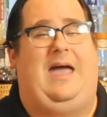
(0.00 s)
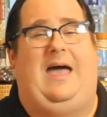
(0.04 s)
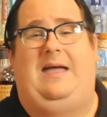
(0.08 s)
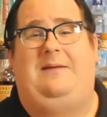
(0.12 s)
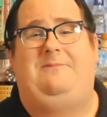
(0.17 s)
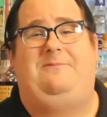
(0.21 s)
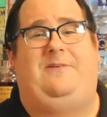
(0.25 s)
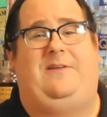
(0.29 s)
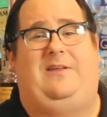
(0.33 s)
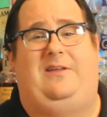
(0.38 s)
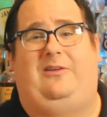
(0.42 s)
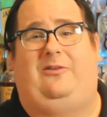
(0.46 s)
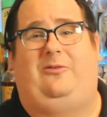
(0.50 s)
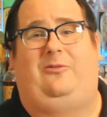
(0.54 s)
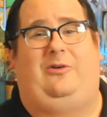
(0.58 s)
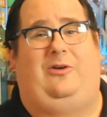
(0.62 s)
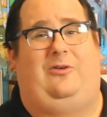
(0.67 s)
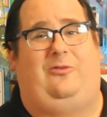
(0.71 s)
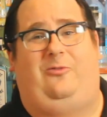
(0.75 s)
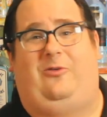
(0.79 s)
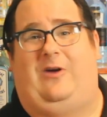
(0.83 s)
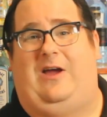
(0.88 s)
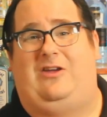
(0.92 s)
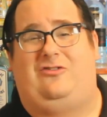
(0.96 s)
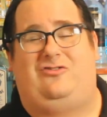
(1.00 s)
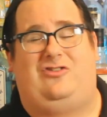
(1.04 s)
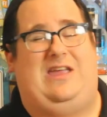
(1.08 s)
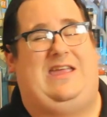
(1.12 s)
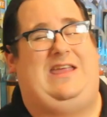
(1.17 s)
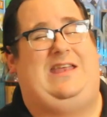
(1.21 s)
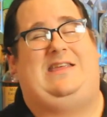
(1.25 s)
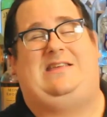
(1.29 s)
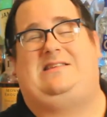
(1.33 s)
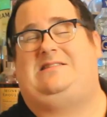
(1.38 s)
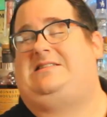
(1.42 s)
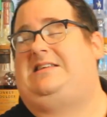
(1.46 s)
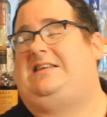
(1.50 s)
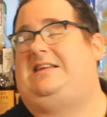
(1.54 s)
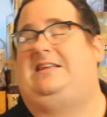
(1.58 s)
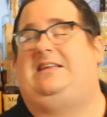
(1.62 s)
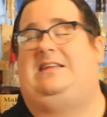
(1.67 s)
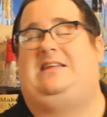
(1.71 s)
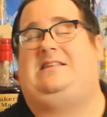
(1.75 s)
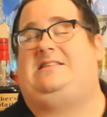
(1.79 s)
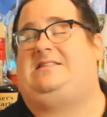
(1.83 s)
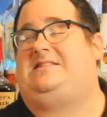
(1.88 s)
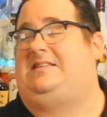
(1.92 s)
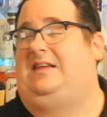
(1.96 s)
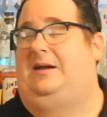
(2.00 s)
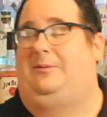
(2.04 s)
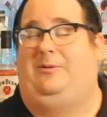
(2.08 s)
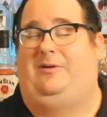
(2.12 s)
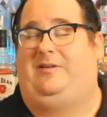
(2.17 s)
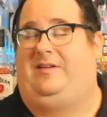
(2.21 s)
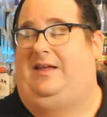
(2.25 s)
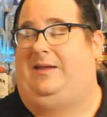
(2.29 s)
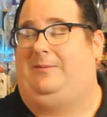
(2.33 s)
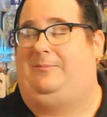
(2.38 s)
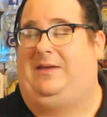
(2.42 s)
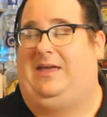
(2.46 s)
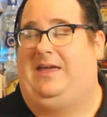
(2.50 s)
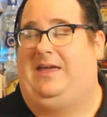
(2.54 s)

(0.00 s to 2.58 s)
I'm feeling refreshed. It's summertime,